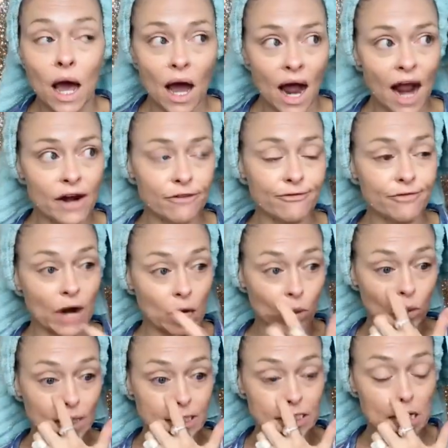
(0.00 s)
I had a friend
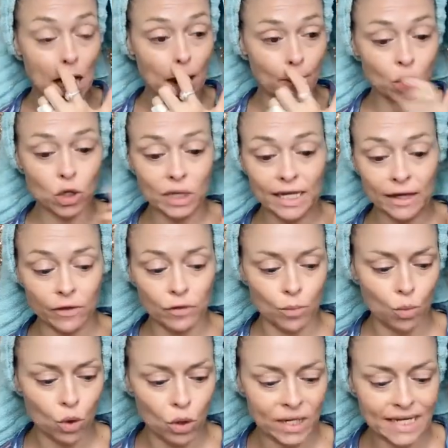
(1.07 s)
one time early in the
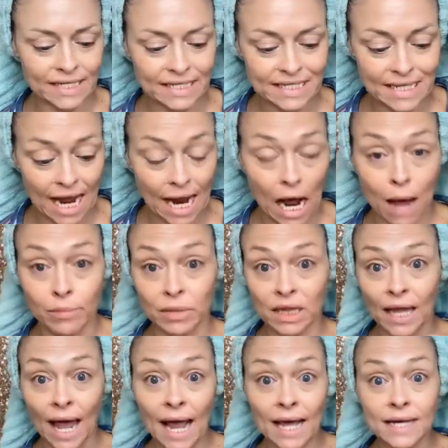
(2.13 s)
morning say, I'm
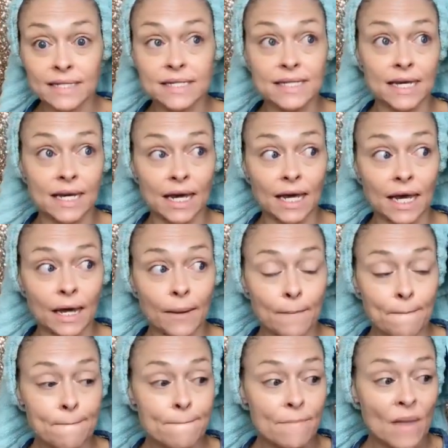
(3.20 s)
lazy
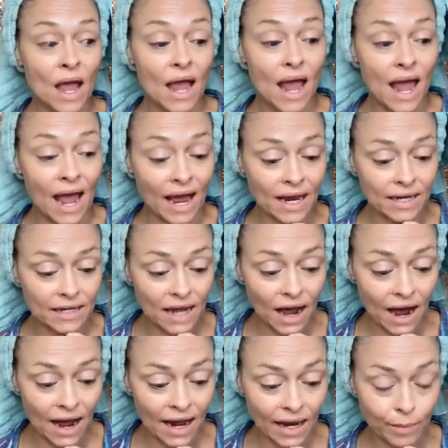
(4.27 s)
and
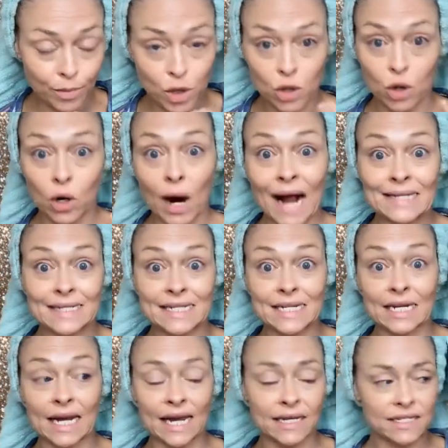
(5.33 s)
I
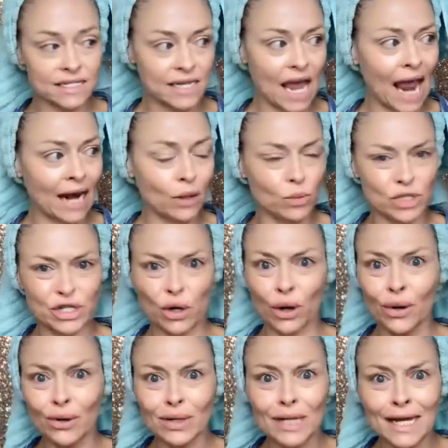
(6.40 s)
procrastinate. And it was
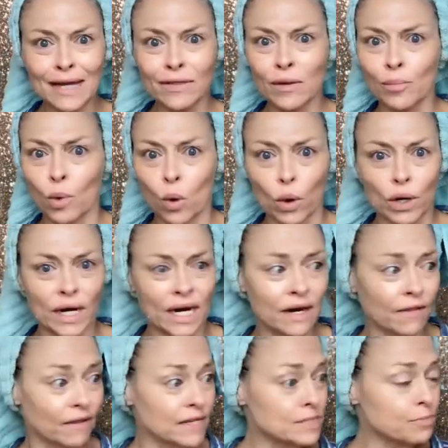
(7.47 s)
early in the morning,
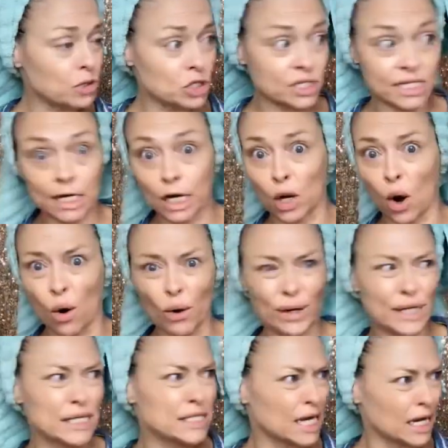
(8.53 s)
and this person had
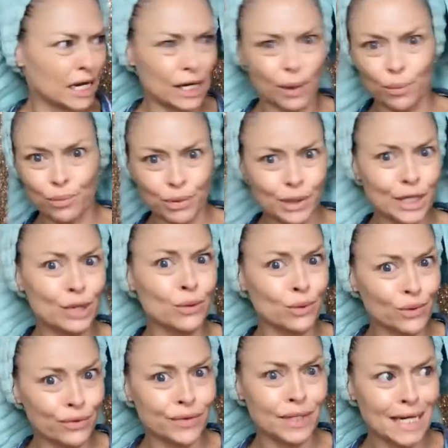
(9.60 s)
already done pretty
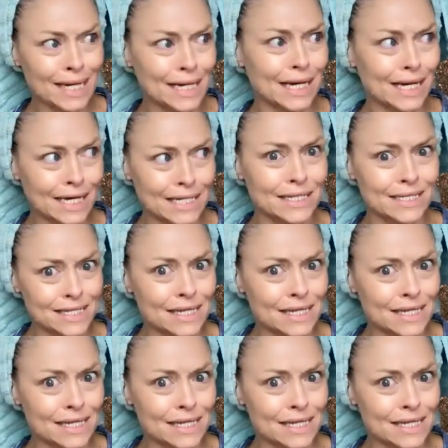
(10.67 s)
cool things.